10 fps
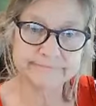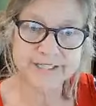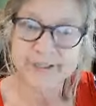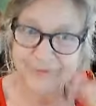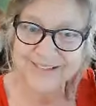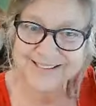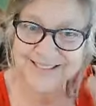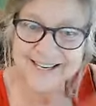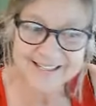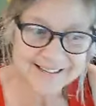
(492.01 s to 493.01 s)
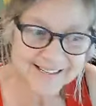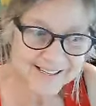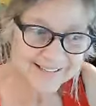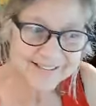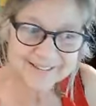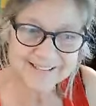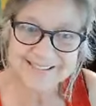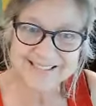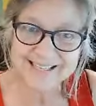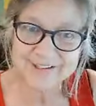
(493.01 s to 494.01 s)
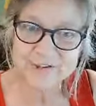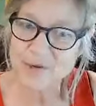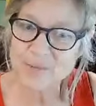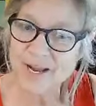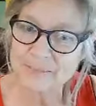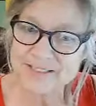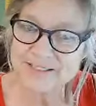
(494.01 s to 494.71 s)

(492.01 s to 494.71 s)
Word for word: you know, that's the kind of thing I do. I just like, there's no way I'm,